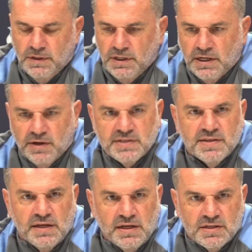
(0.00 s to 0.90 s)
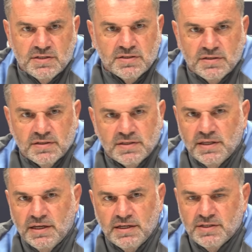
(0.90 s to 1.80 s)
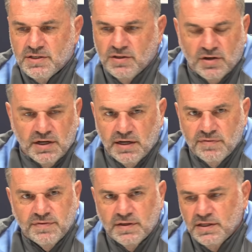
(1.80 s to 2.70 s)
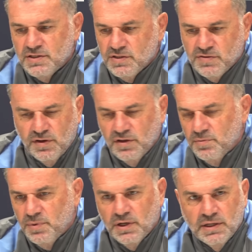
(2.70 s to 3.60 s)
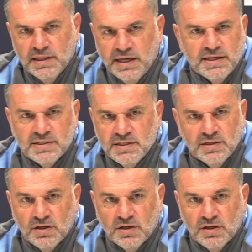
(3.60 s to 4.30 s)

you know, aesthetics. Aesthetics are not enough unless it's followed by legacy.